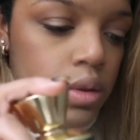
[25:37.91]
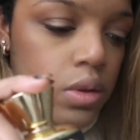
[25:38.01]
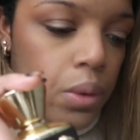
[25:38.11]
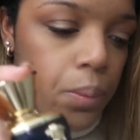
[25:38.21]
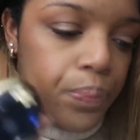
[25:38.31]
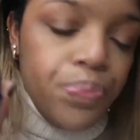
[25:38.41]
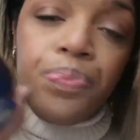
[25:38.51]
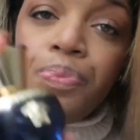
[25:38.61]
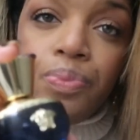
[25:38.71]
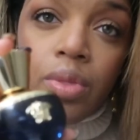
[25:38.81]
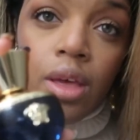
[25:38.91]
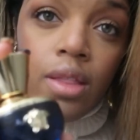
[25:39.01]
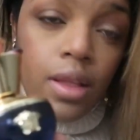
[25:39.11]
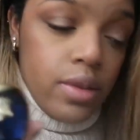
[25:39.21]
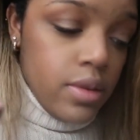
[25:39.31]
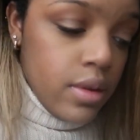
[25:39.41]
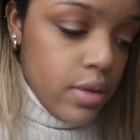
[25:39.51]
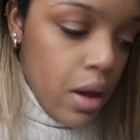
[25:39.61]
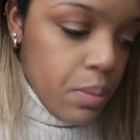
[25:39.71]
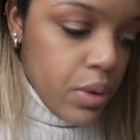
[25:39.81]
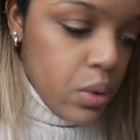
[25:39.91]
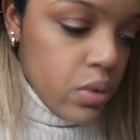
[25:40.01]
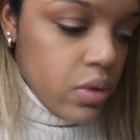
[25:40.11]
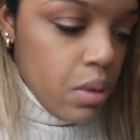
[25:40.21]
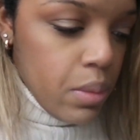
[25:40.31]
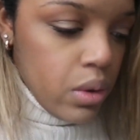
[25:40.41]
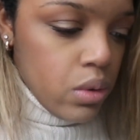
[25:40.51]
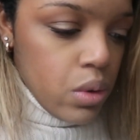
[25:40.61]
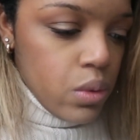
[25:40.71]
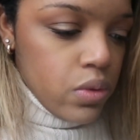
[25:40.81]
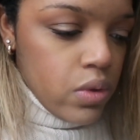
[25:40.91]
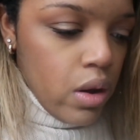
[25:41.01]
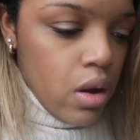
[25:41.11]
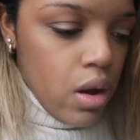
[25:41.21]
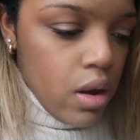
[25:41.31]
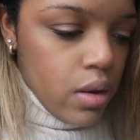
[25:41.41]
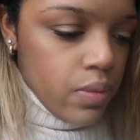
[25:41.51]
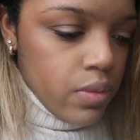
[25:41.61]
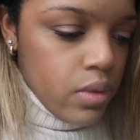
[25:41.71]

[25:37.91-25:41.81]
So that's the top notes. The middle notes are